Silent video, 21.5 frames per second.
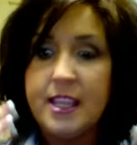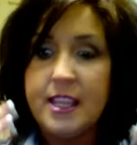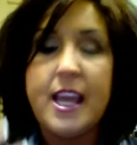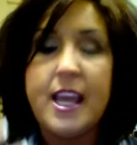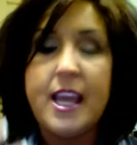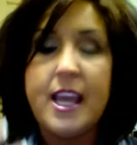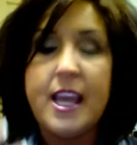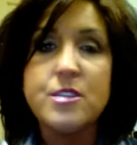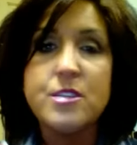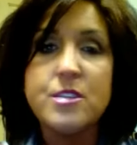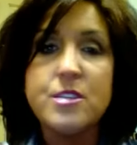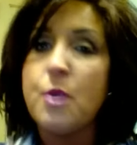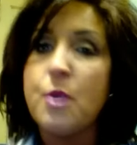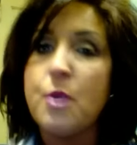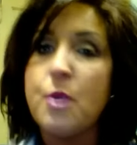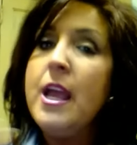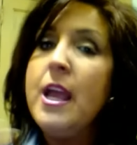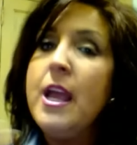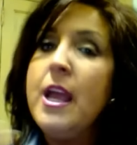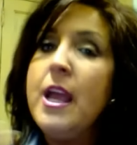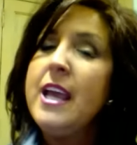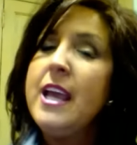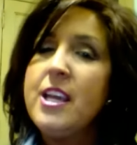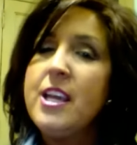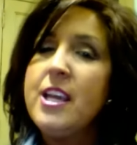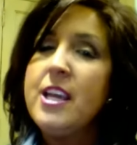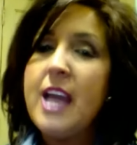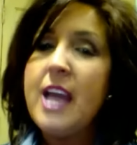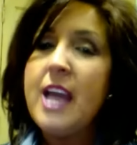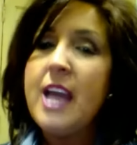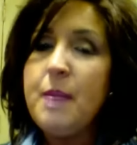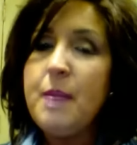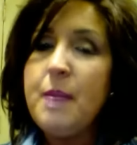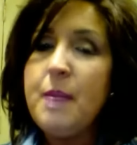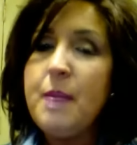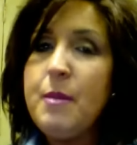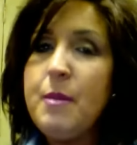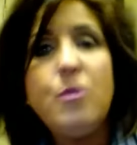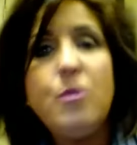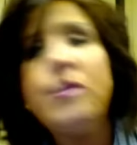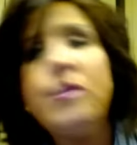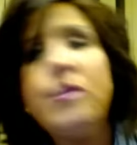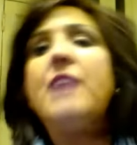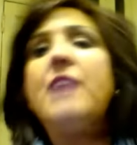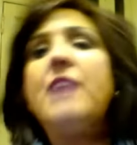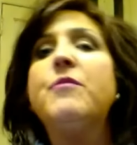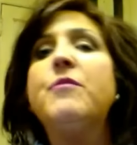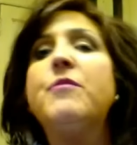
else. So you got to be real careful. If